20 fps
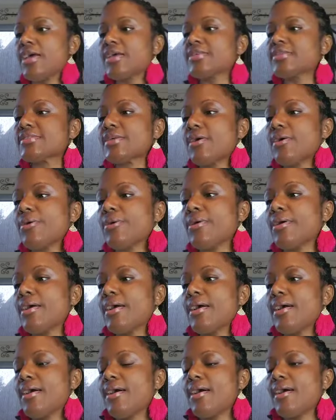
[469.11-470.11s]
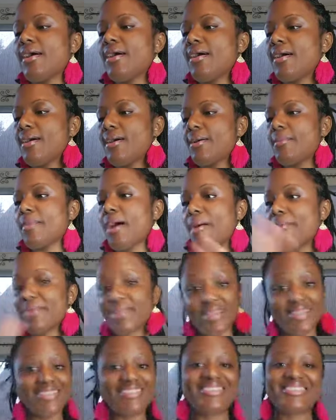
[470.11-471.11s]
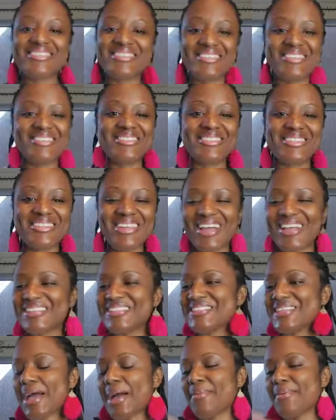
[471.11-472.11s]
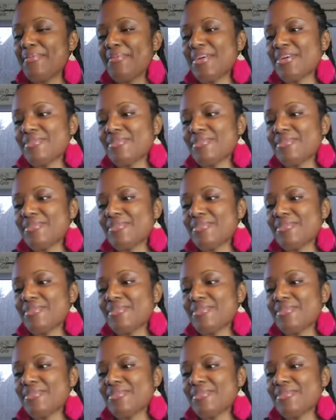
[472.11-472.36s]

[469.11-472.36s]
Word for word: So um, I'm gonna get to, the, to tonight's topic.